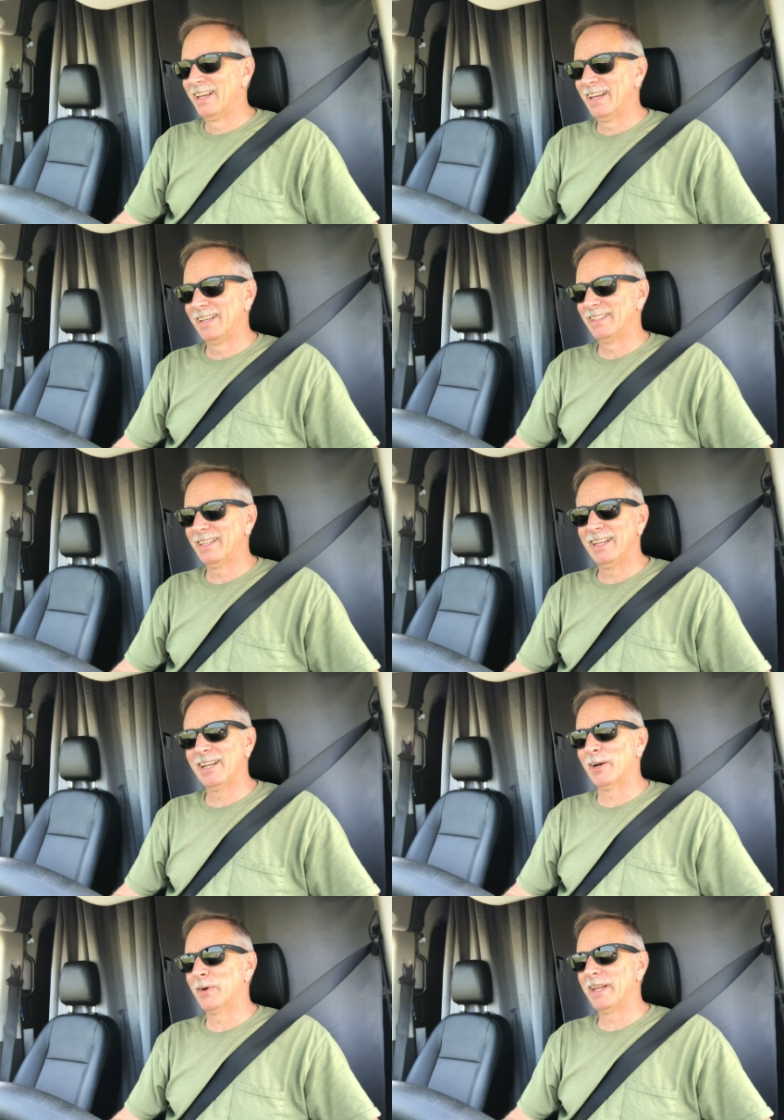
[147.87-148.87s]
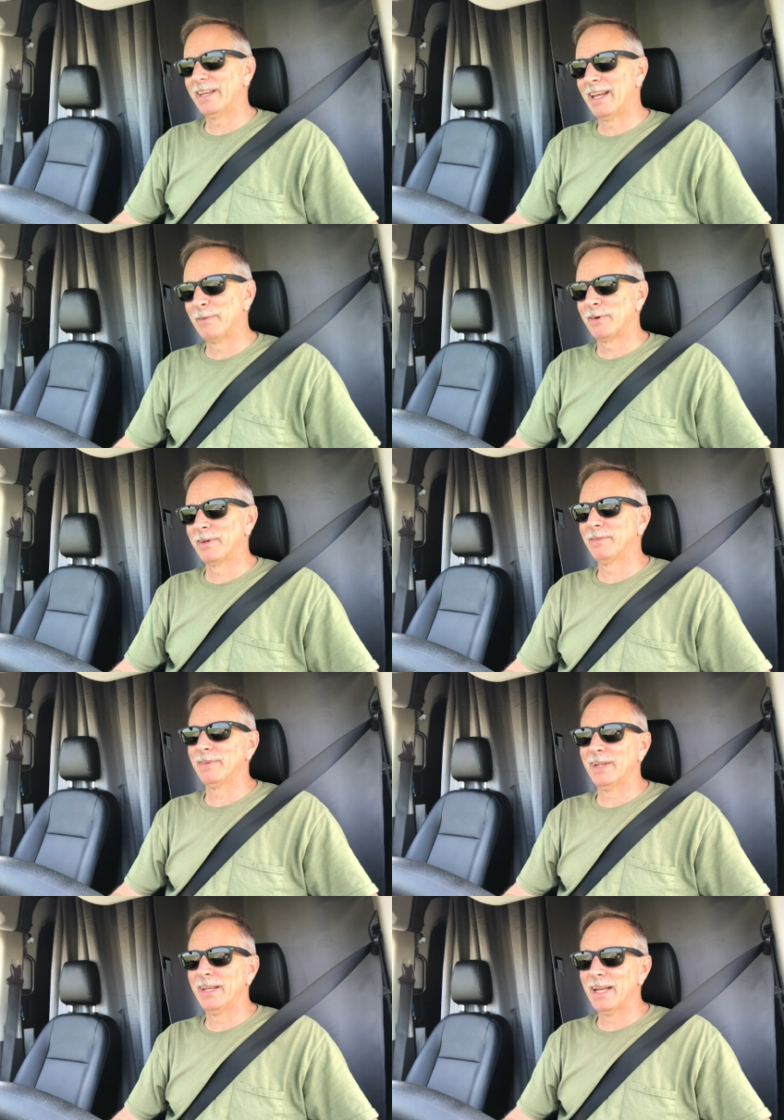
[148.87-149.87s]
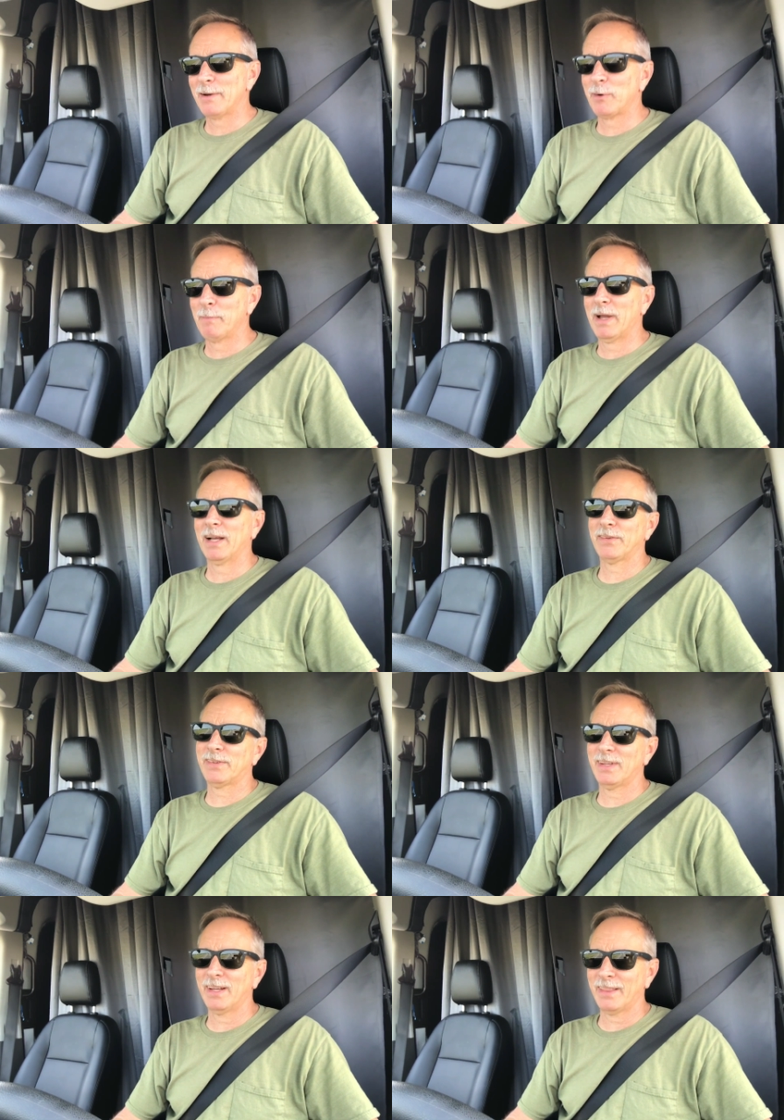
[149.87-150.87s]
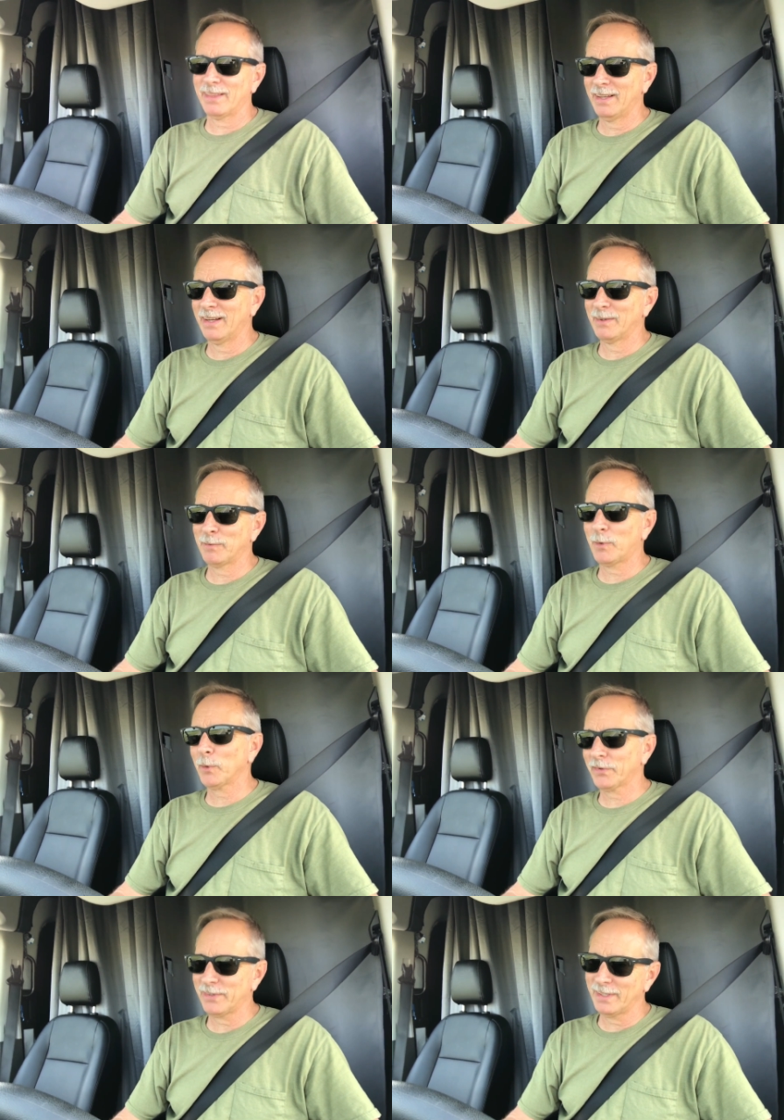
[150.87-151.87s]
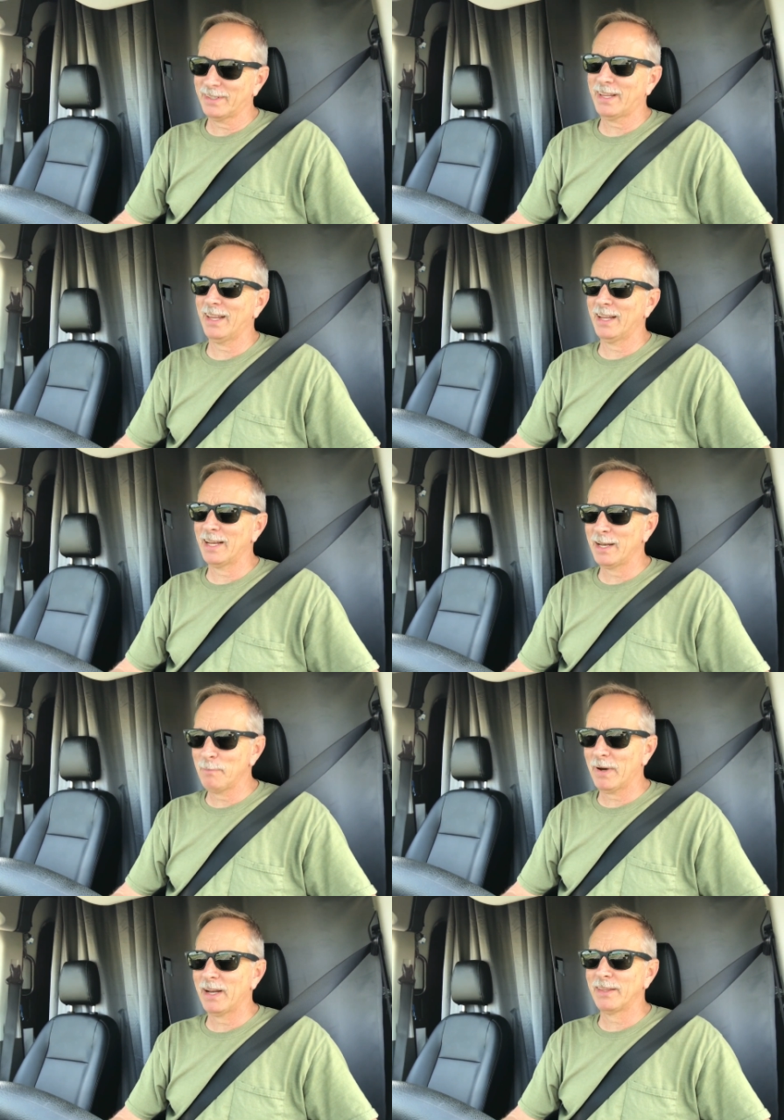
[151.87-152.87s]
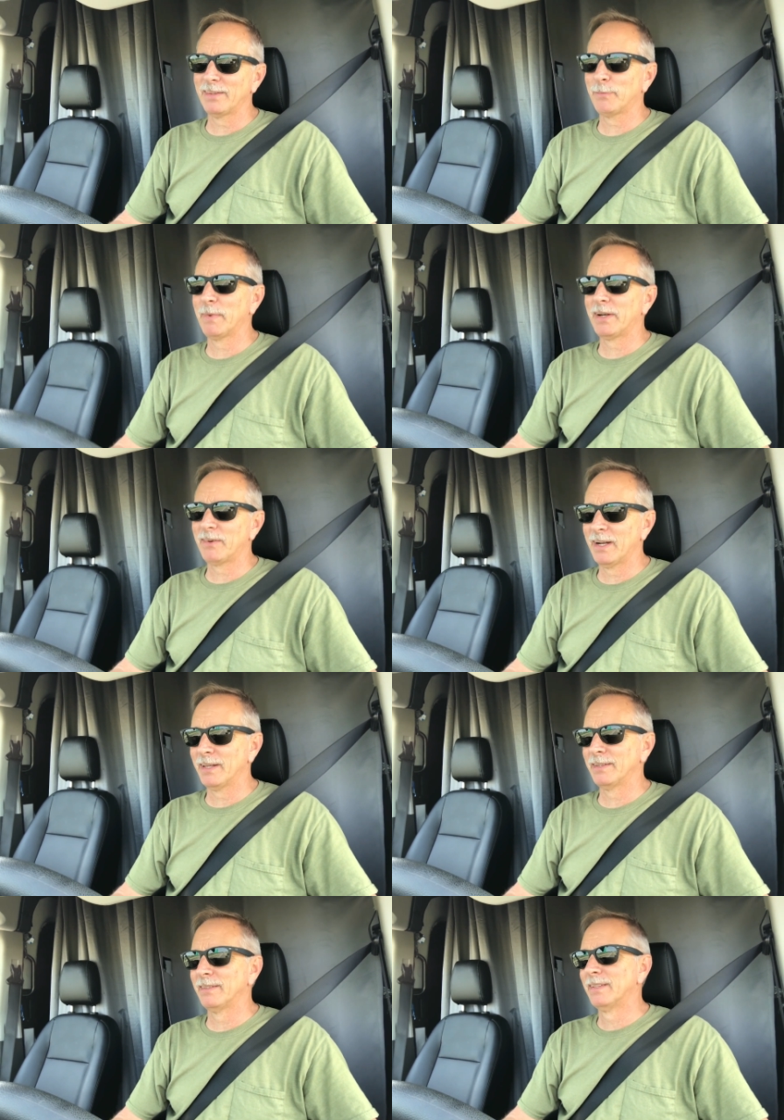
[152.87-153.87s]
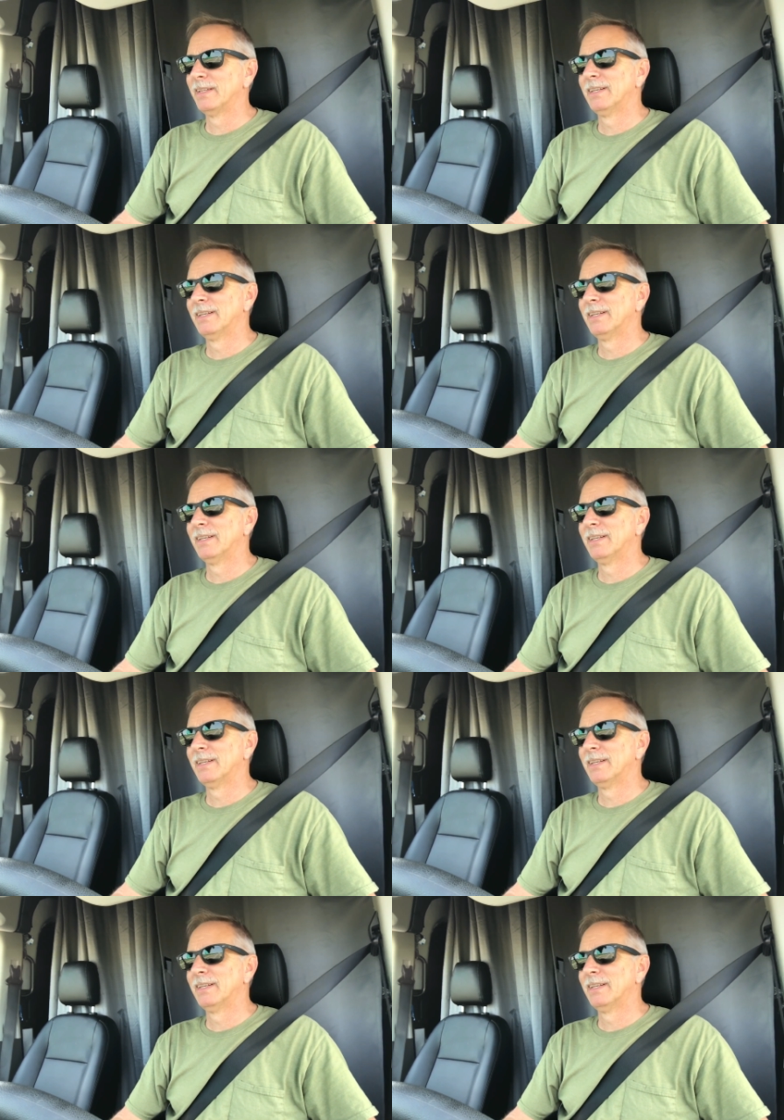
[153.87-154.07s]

And it never amounts to anything. Of course it can. Anybody that's been around